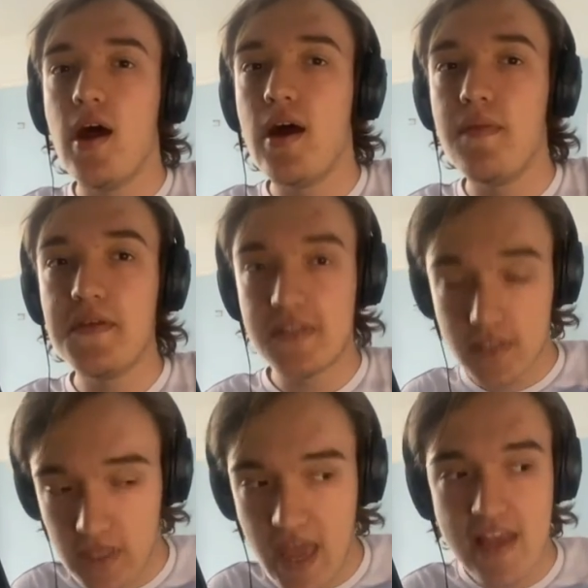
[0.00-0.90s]
These are
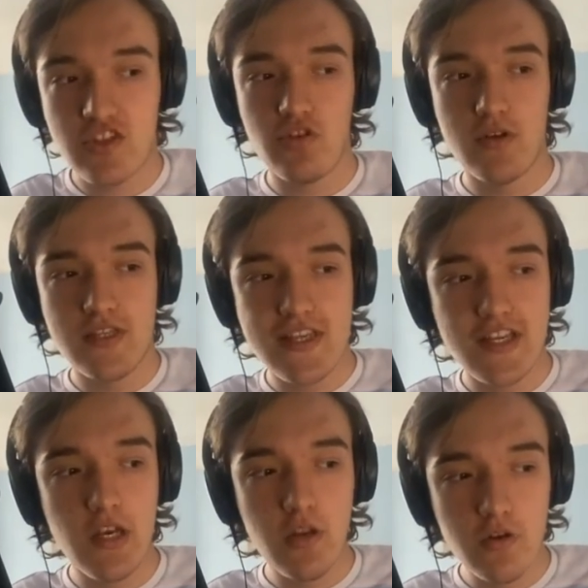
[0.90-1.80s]
scare stories. These are
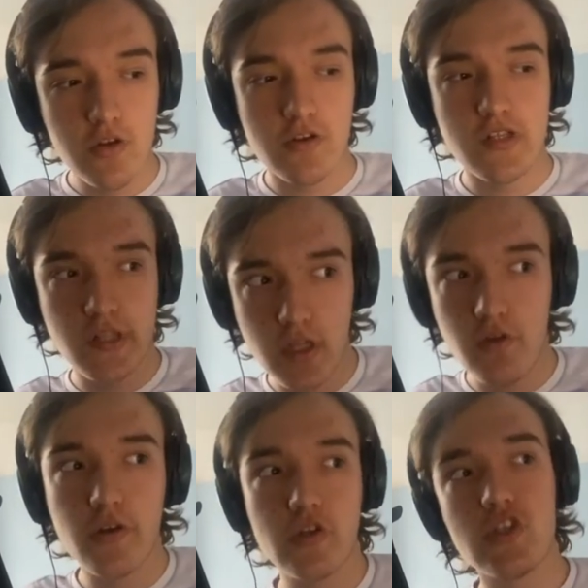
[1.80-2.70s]
ludicrous
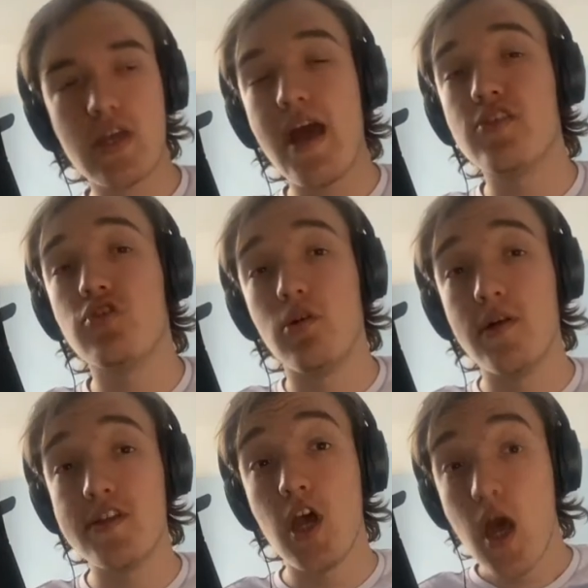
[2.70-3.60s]
scare
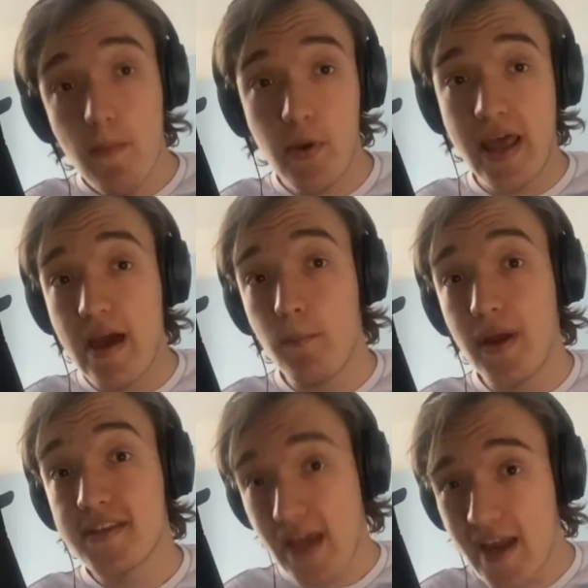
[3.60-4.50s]
stories put out by
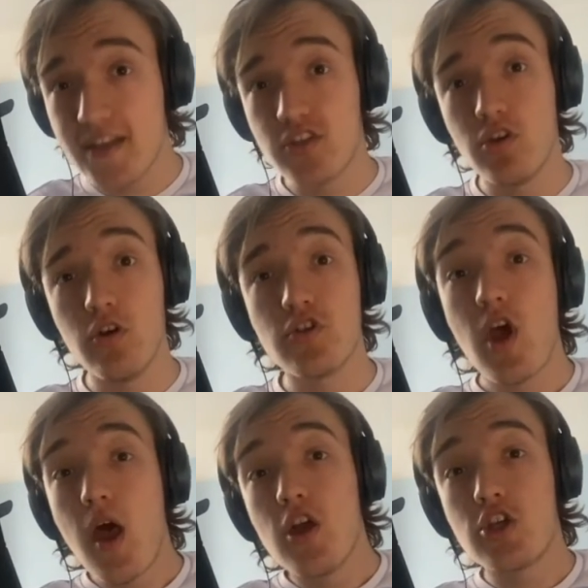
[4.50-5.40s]
dinosaurs
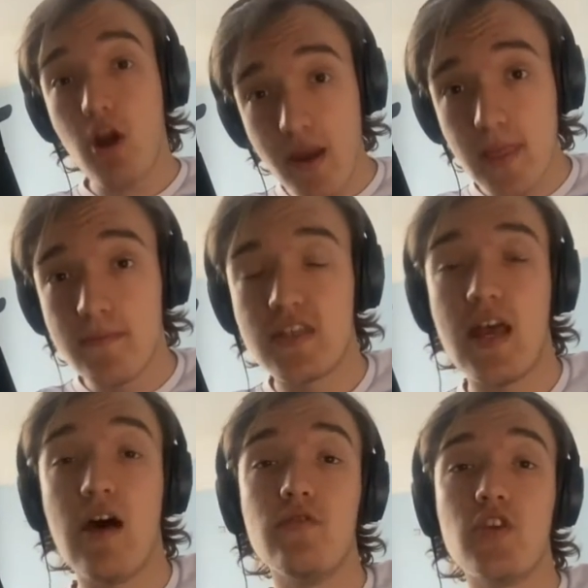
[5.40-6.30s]
showing
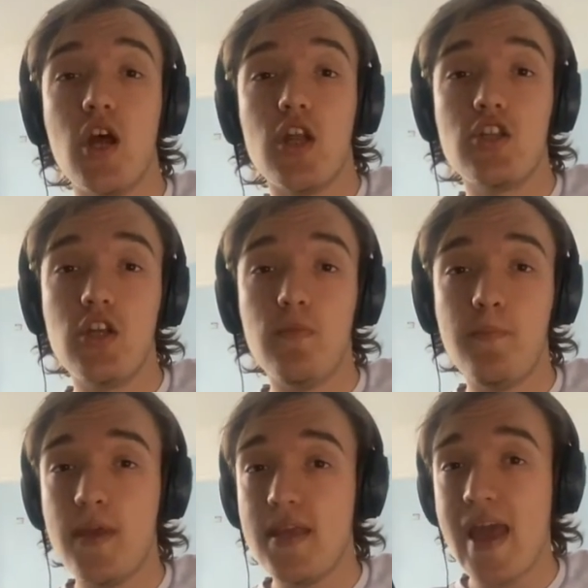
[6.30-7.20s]
themselves to
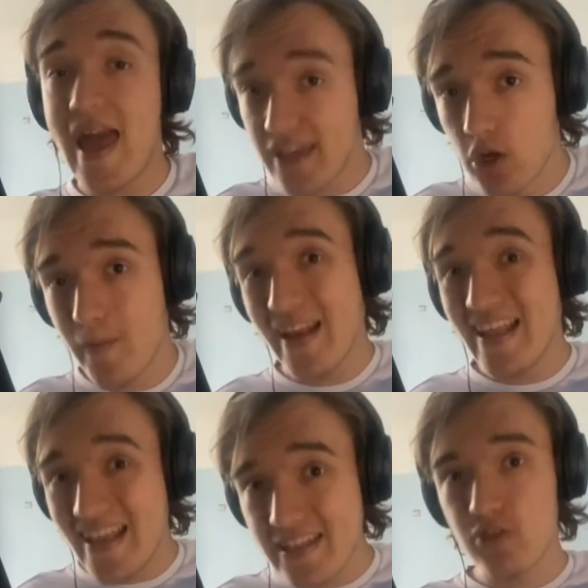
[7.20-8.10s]
be economically
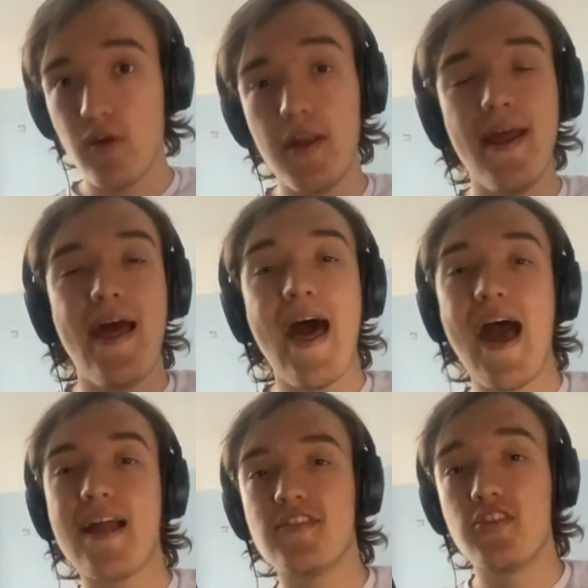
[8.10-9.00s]
illiterate
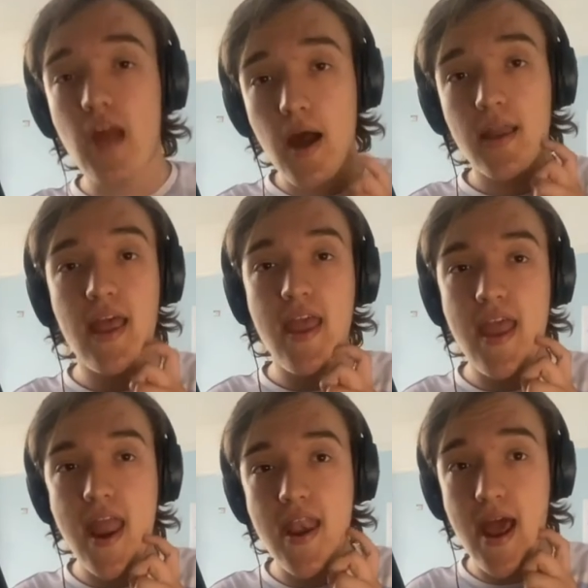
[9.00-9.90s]
and stuck
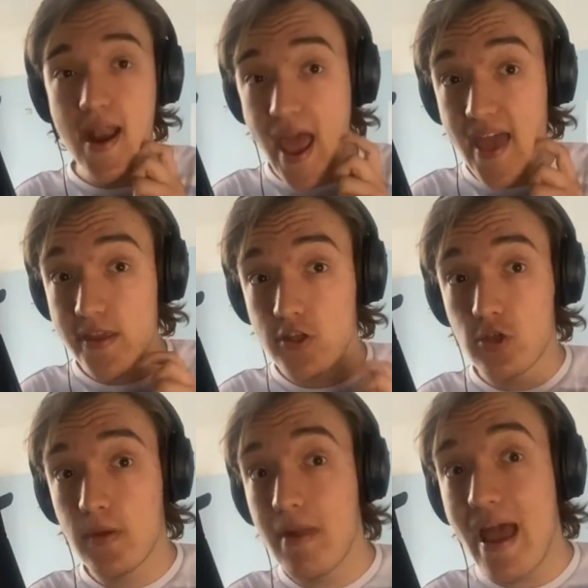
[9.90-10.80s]
in an age
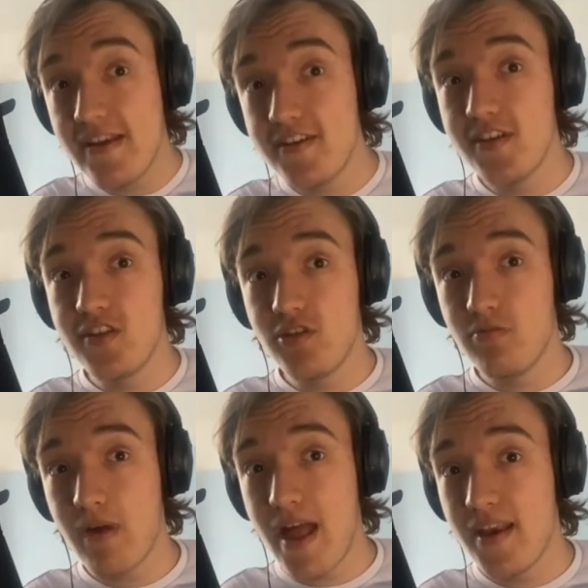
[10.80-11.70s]
that ended
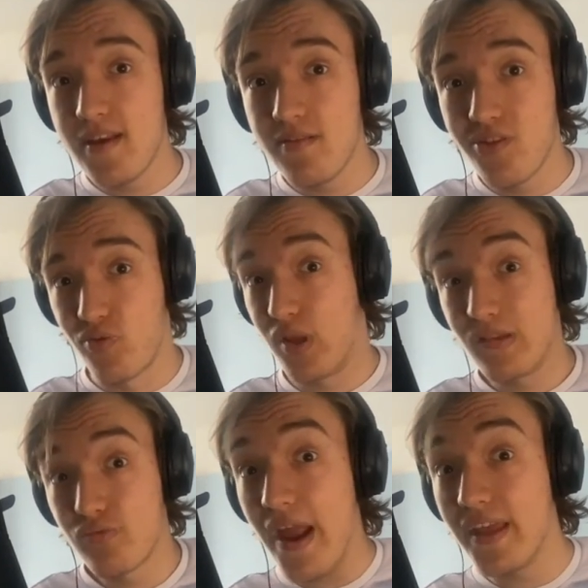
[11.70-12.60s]
when the Ronald
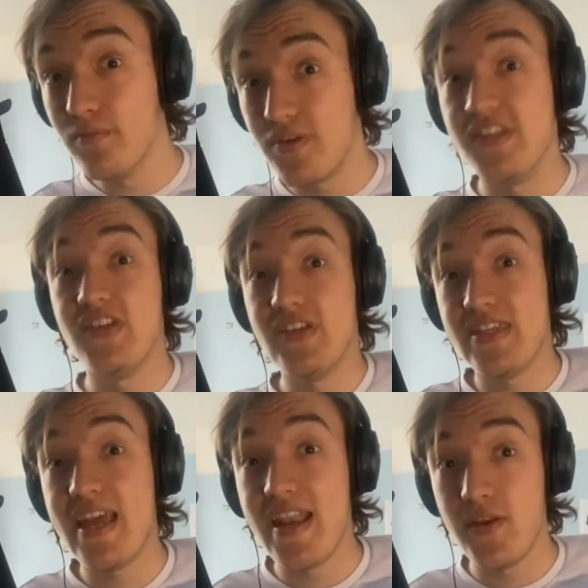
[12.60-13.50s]
Reagan
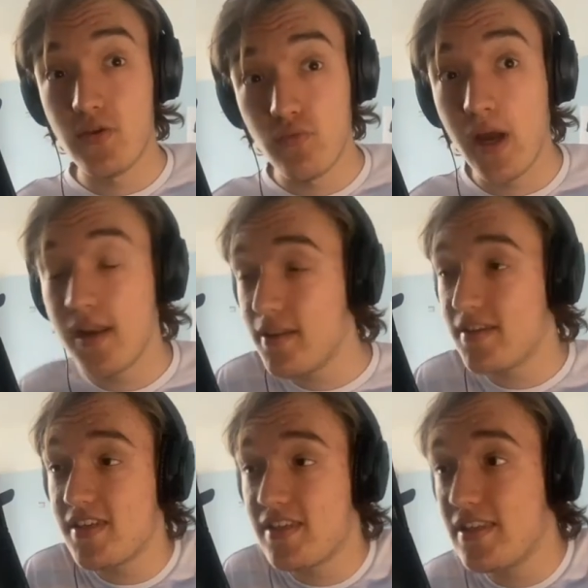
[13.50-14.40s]
presidency ended, right?
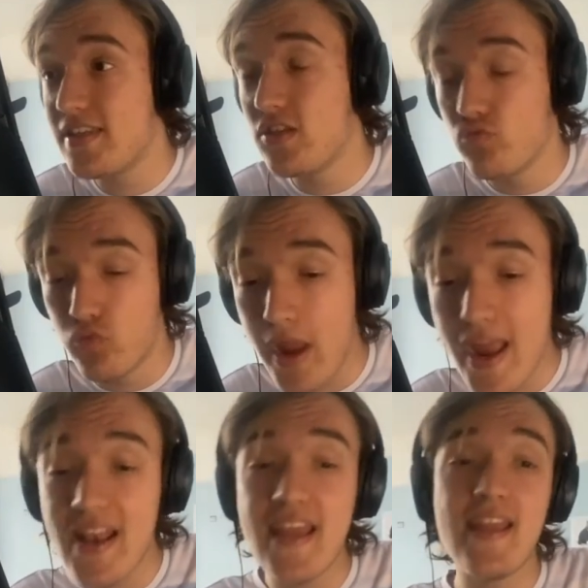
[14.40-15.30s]
This is
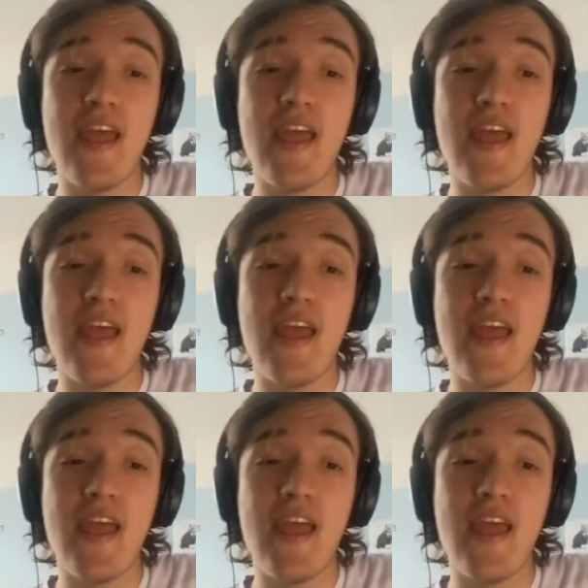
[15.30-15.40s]
really